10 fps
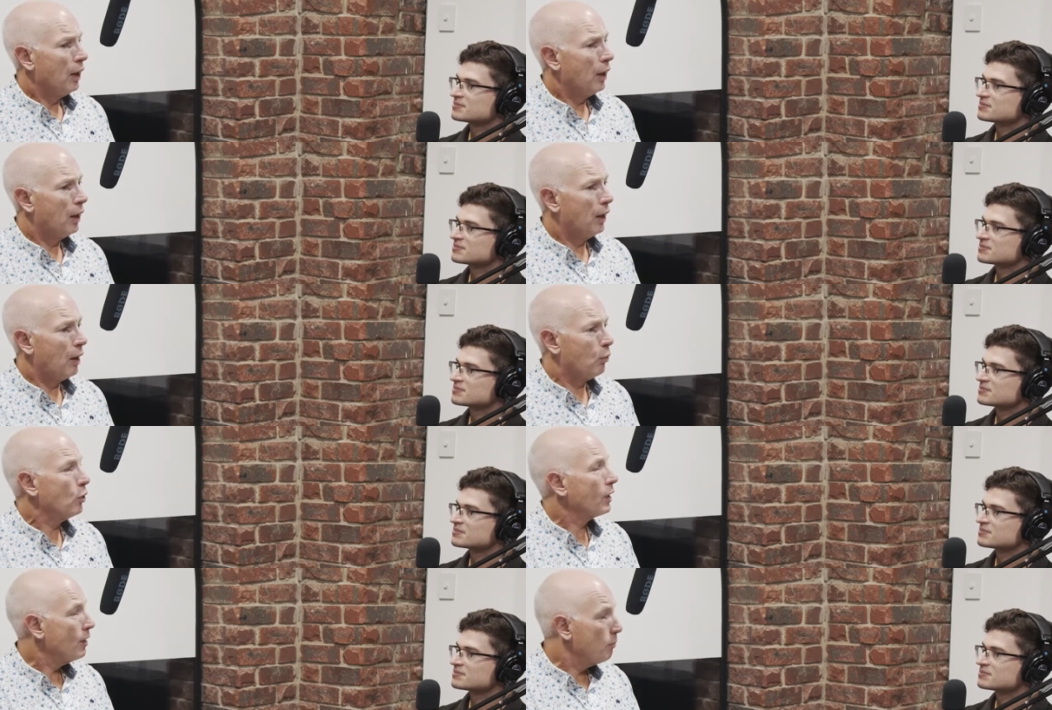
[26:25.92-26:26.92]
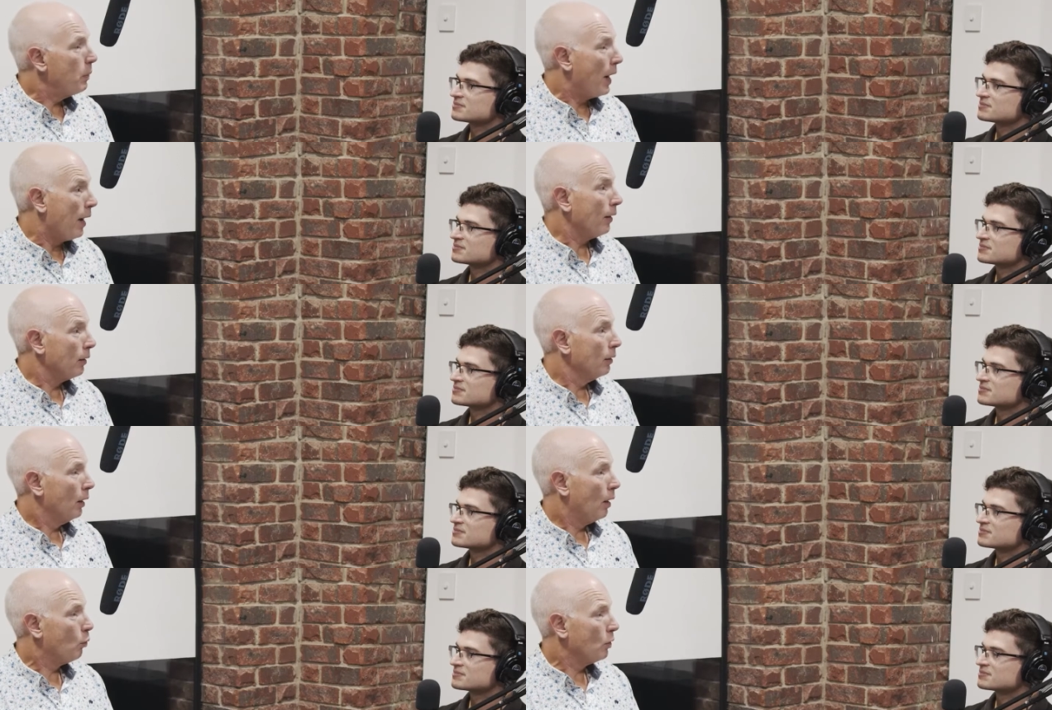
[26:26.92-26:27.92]
Speaker 1: Uh, I want to give back.
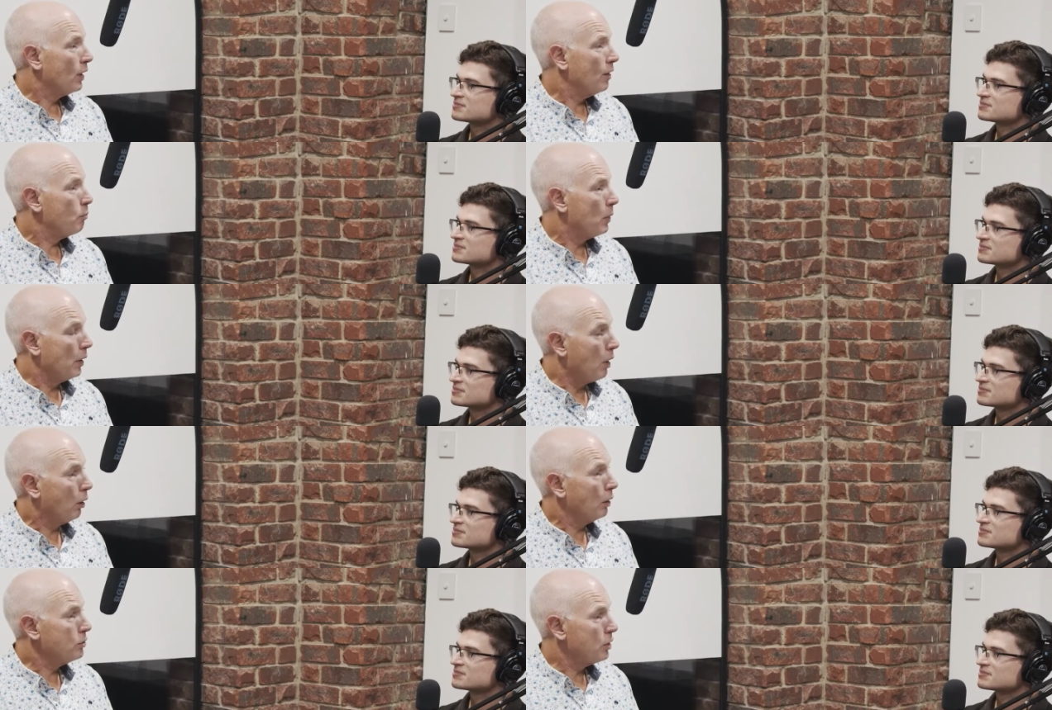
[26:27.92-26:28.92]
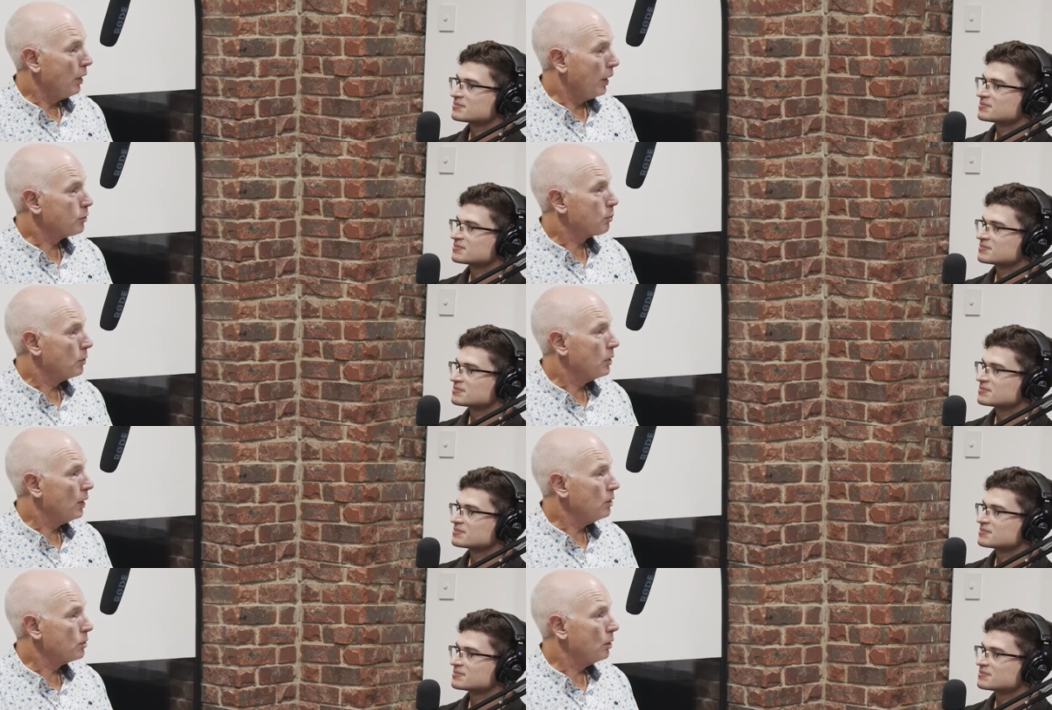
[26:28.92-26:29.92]
I want to give my knowledge and
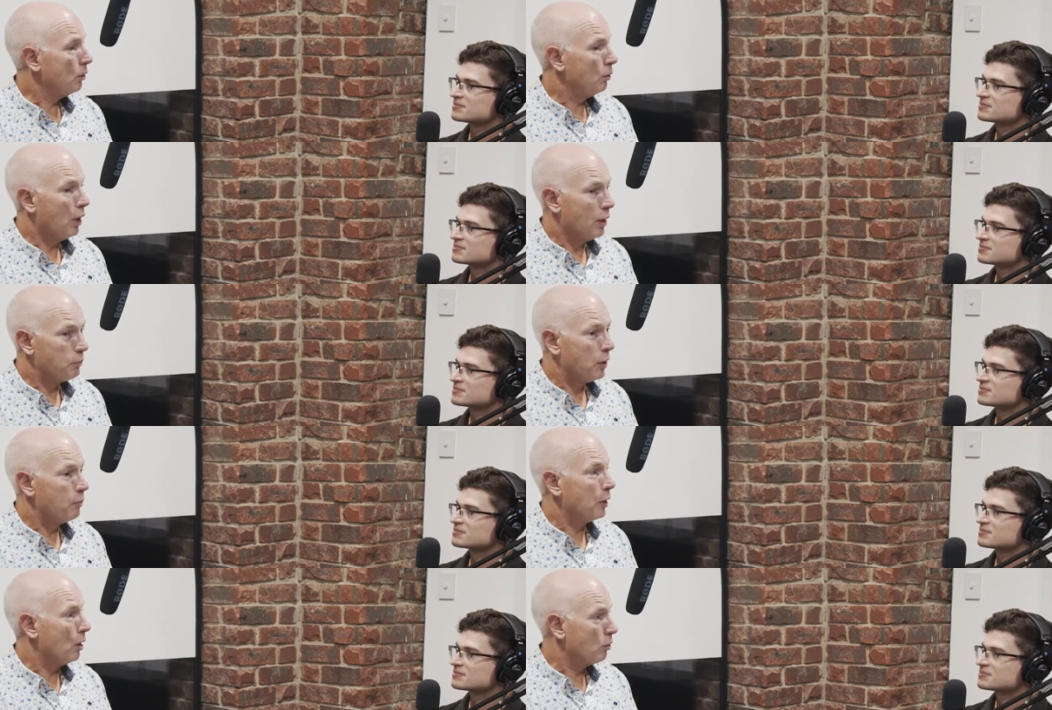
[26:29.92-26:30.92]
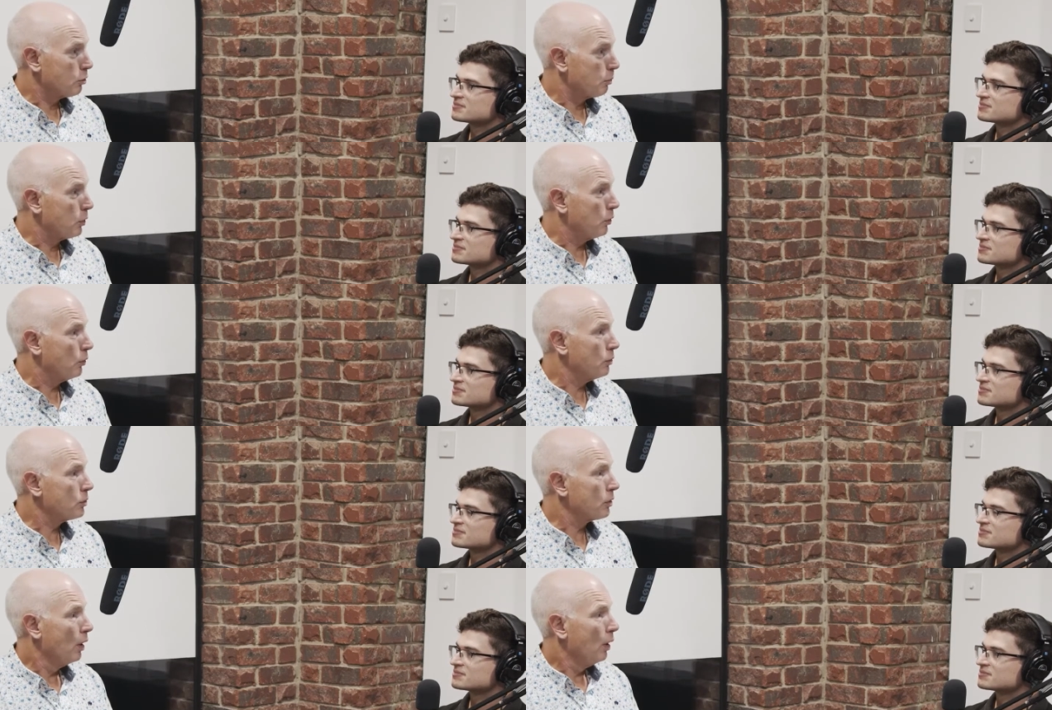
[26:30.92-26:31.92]
expertise to upcoming
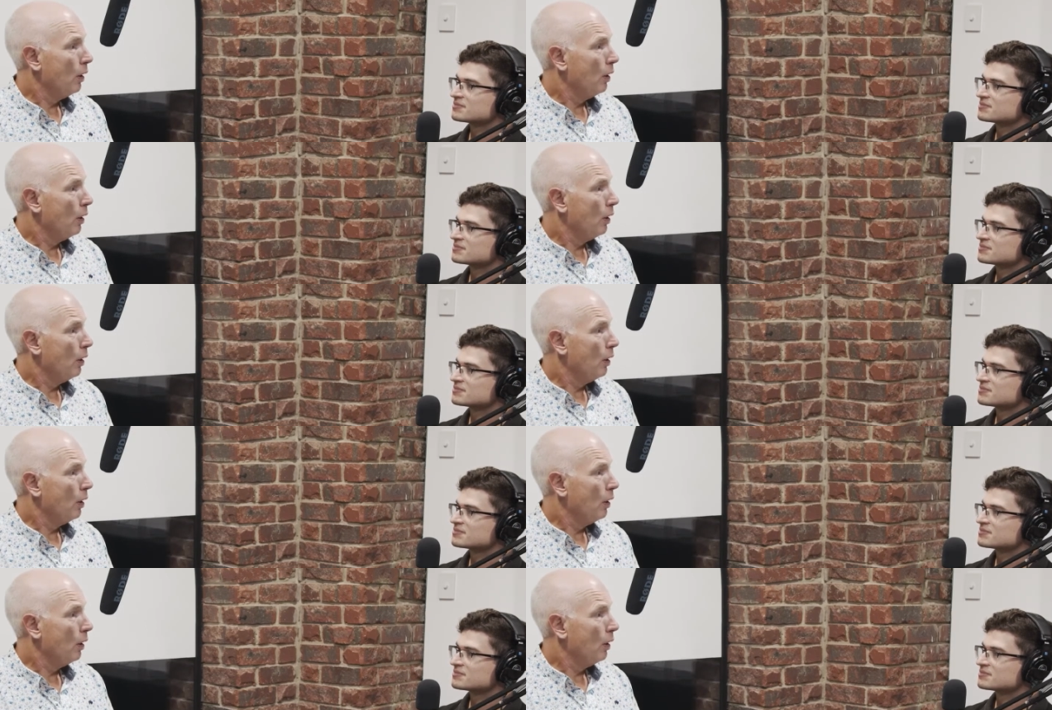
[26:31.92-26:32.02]
entrepreneurs,